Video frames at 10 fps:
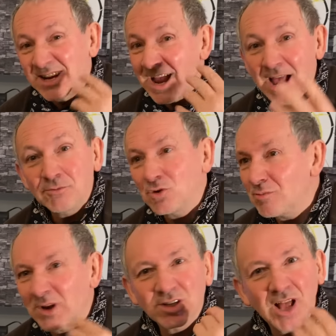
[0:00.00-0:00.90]
It was
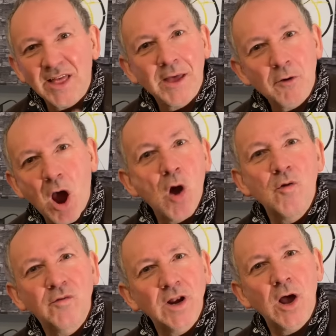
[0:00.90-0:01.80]
almost like they were
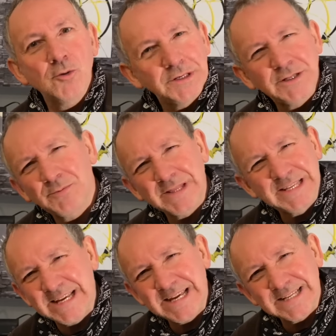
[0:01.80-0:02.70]
overloaded with
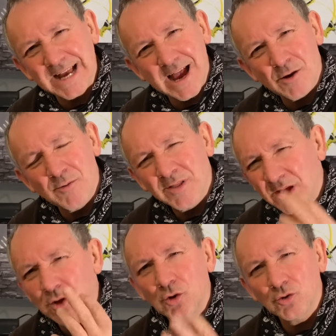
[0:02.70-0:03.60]
detail. They
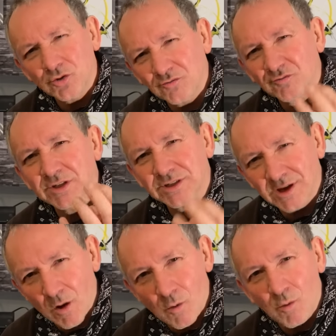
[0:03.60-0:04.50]
couldn't
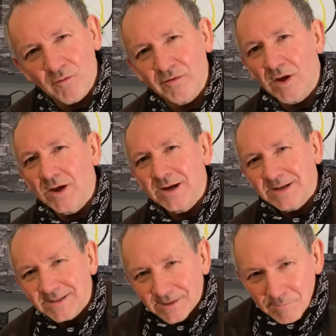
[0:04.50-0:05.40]
resolve
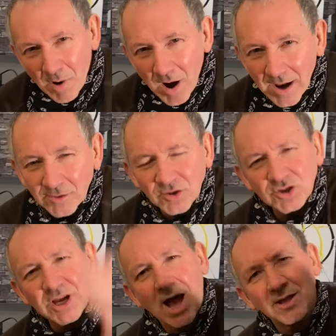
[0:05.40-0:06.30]
the
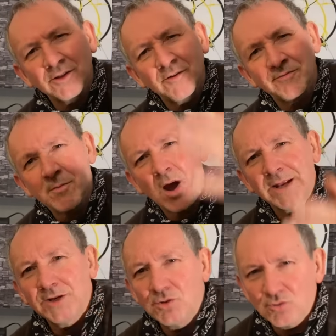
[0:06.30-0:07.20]
ton of
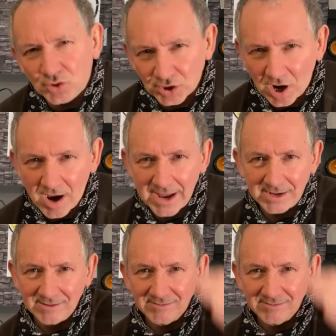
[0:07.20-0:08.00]
minutiae.